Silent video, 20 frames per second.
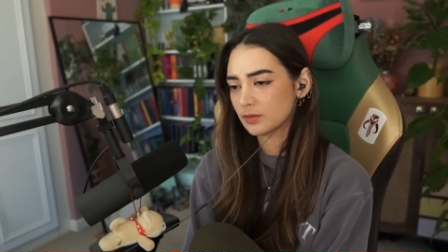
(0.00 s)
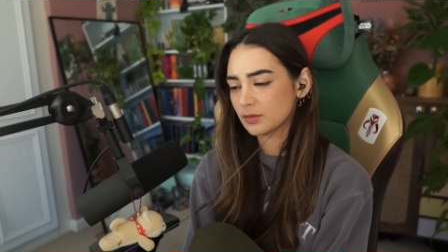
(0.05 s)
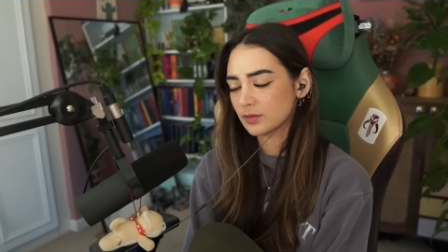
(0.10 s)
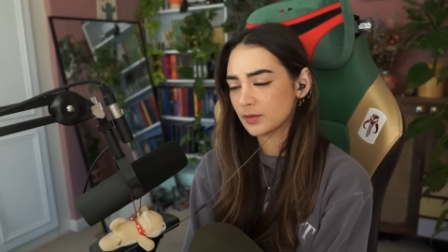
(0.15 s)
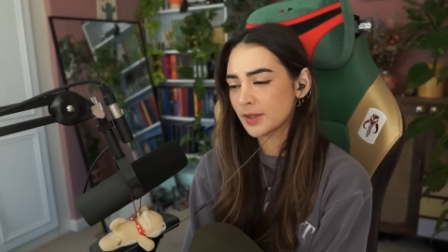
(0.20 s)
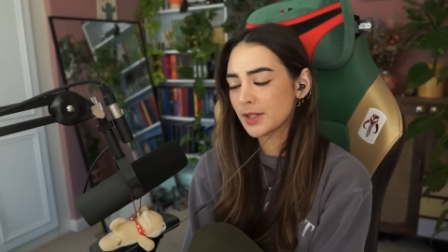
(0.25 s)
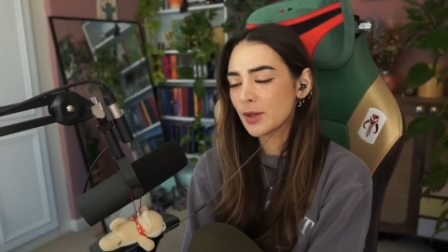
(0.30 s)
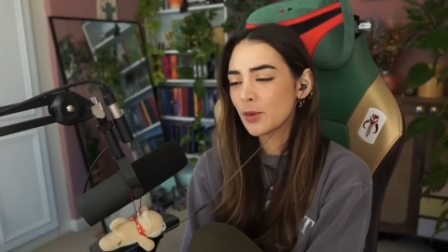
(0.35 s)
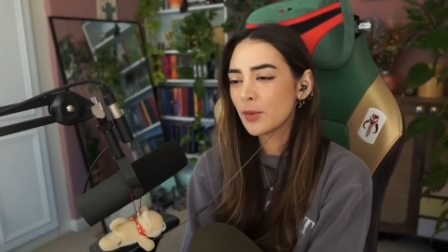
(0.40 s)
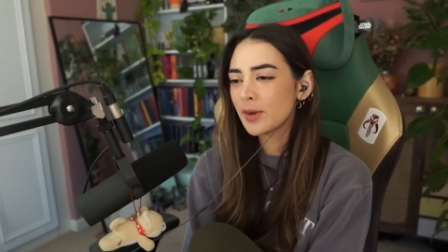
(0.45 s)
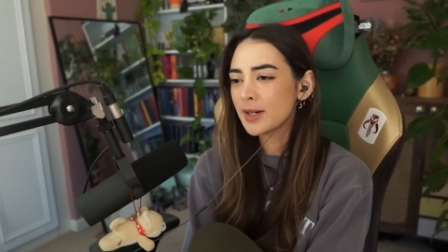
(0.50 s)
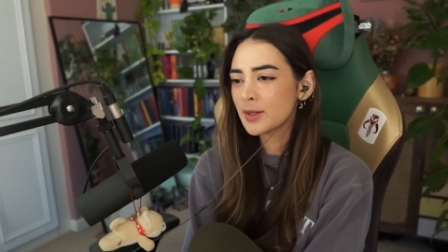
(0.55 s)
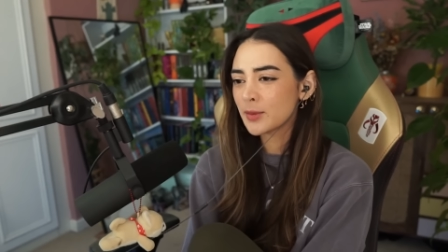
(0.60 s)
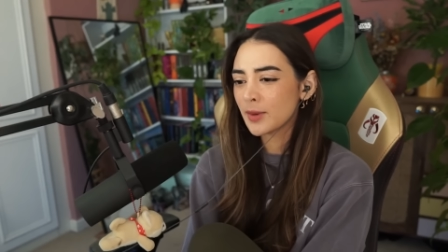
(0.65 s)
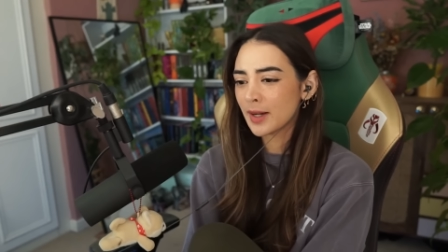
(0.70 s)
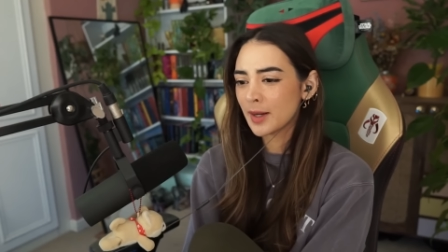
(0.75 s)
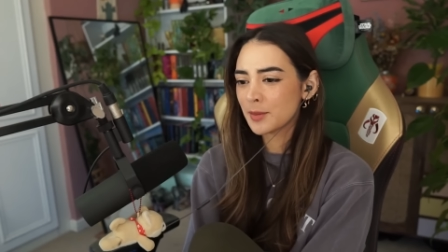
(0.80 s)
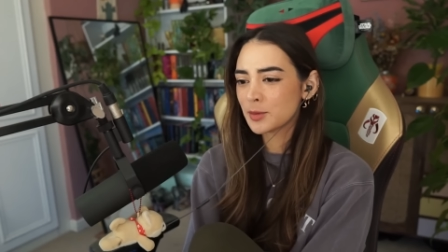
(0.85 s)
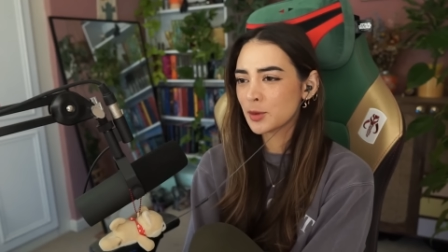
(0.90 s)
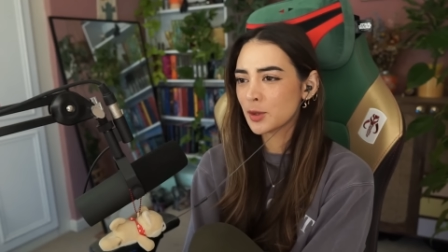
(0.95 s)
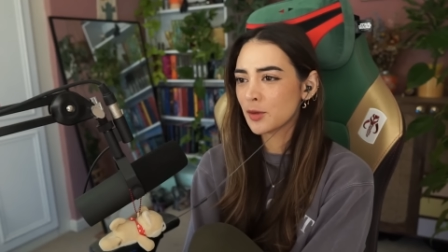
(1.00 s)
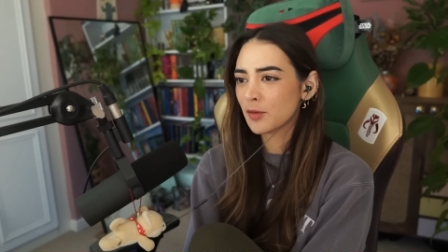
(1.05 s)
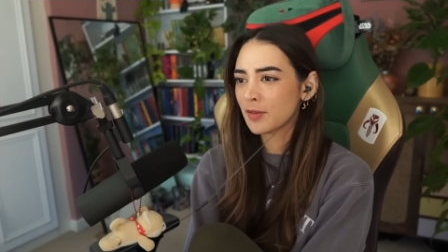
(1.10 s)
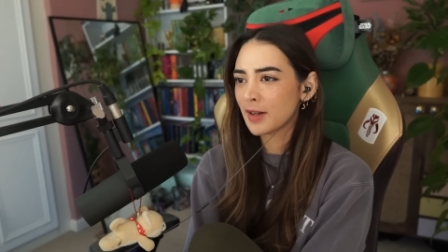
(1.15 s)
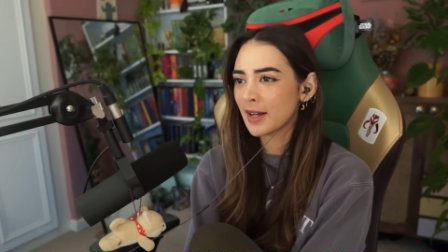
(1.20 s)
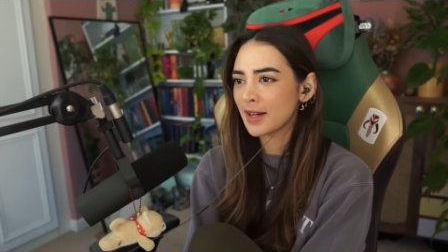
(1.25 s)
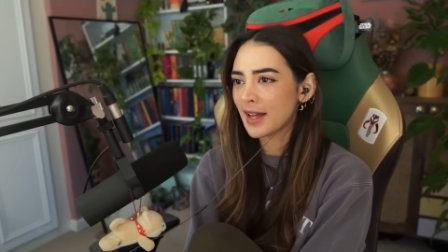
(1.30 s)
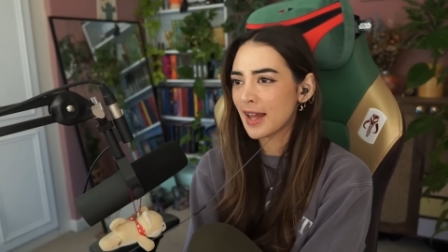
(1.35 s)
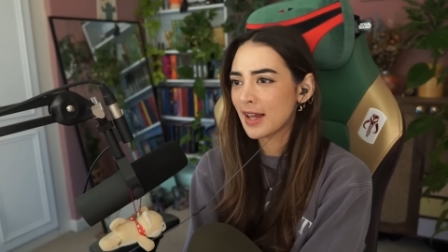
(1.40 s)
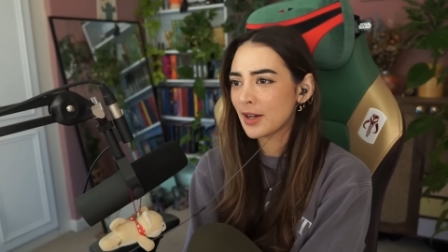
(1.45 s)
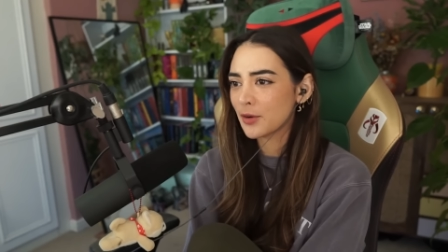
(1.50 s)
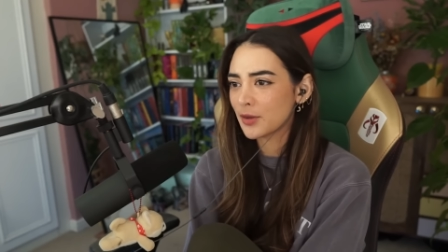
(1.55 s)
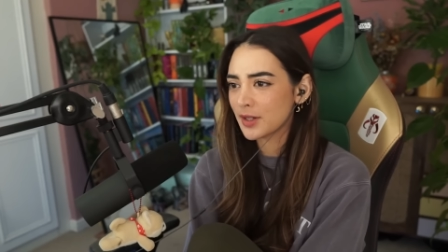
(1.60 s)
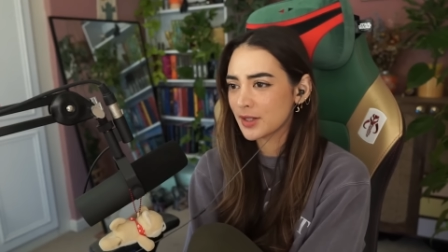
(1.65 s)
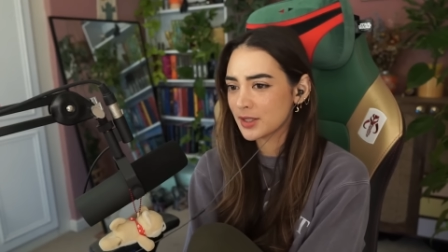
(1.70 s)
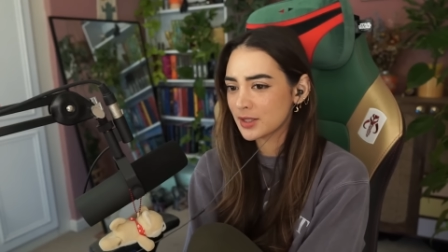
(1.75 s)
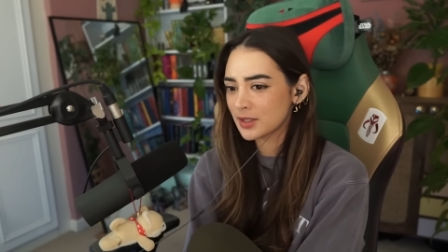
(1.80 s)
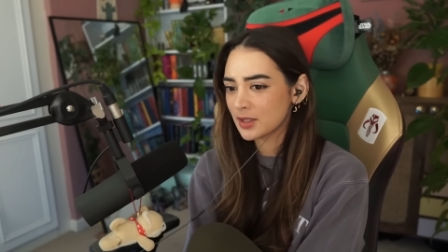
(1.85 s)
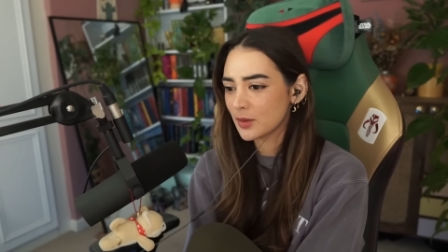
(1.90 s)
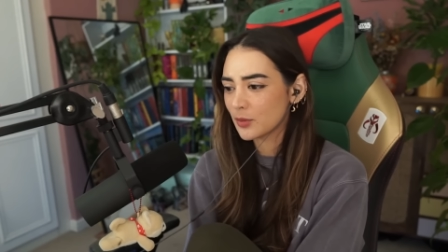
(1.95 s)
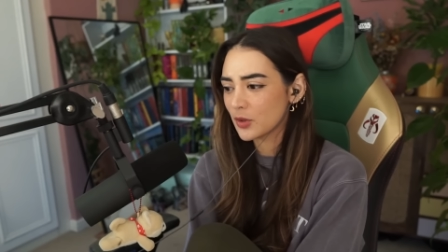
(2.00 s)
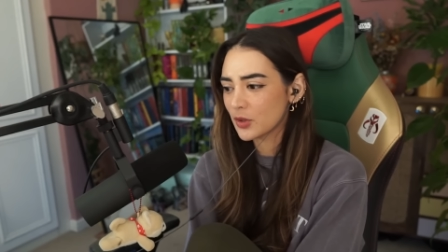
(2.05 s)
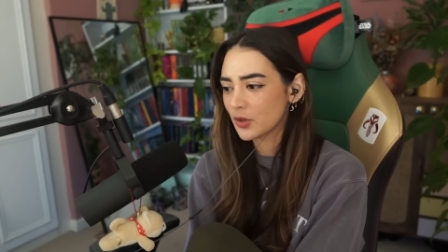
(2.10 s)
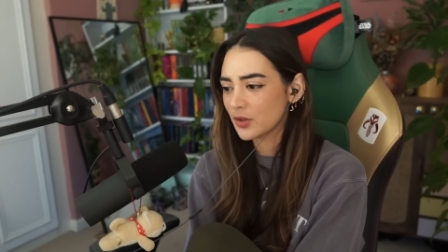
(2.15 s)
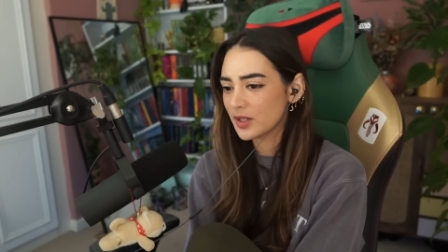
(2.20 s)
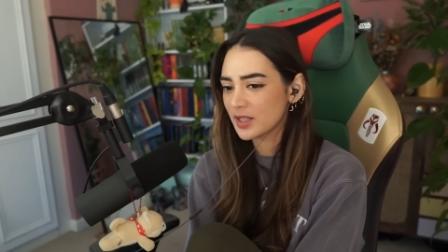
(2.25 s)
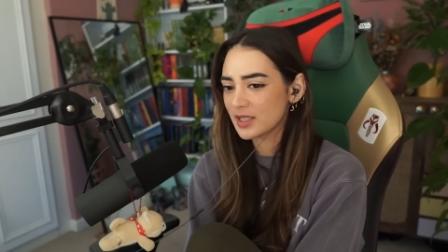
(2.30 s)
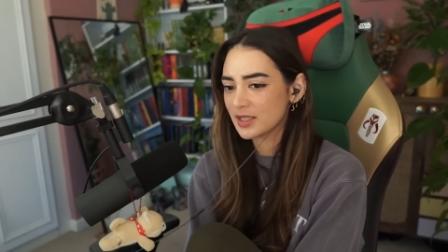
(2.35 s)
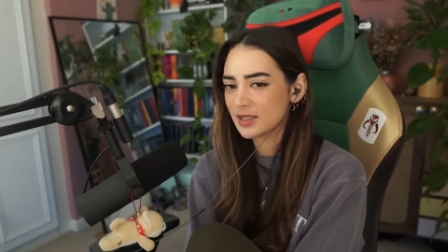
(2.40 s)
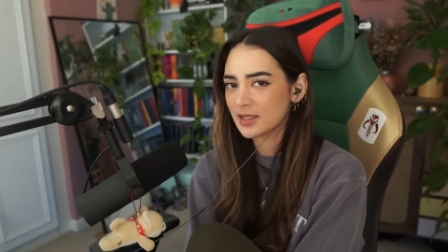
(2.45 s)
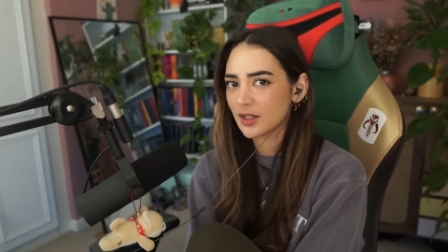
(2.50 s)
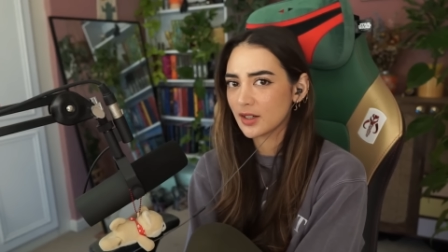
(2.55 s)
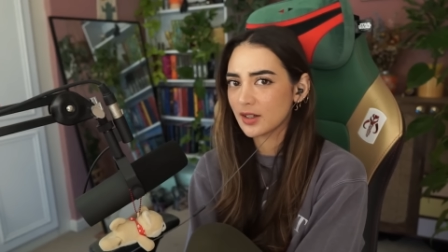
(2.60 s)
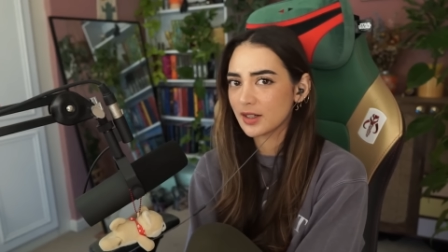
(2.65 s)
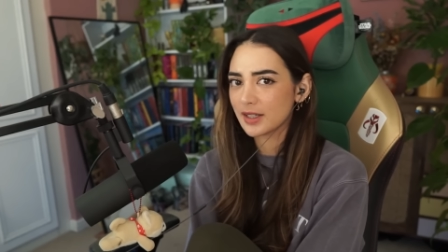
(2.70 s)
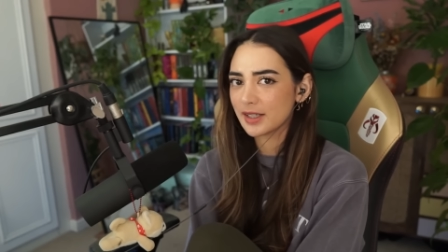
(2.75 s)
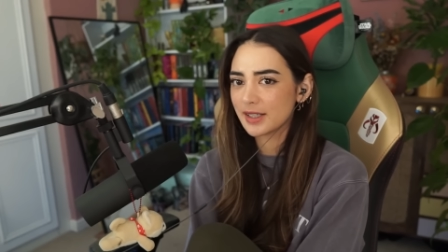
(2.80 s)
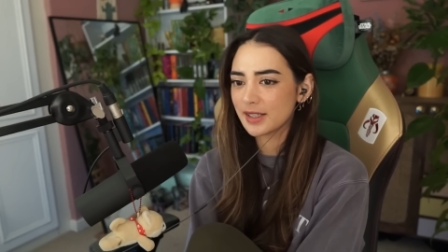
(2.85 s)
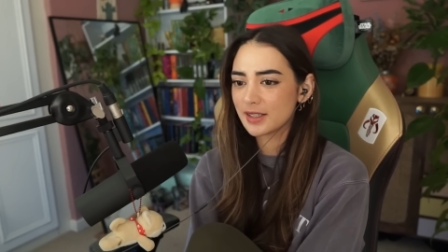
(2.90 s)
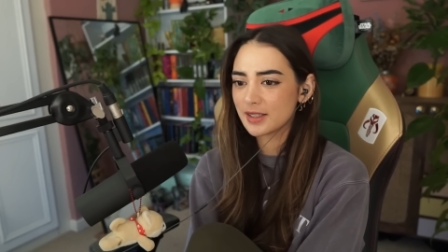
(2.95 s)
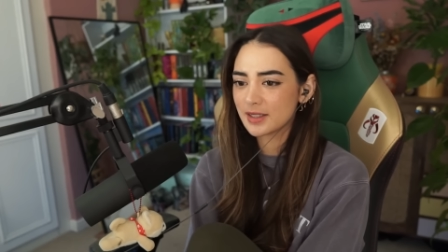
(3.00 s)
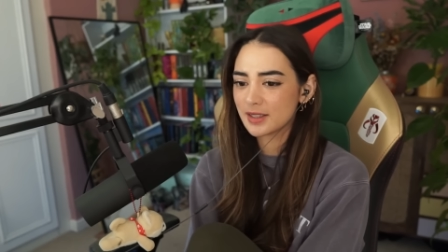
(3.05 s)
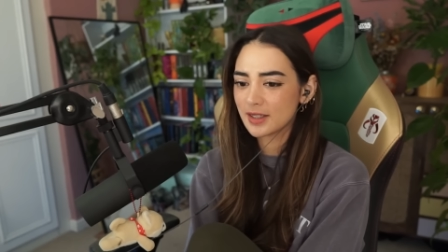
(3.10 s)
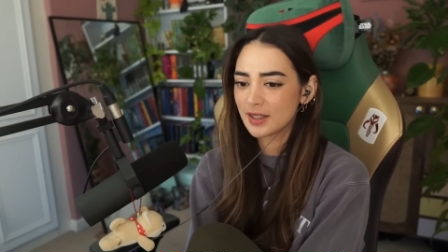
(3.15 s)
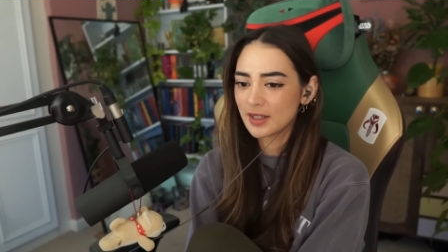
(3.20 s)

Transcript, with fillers: In a weird way, I'm sort of glad Aegon has someone on his side.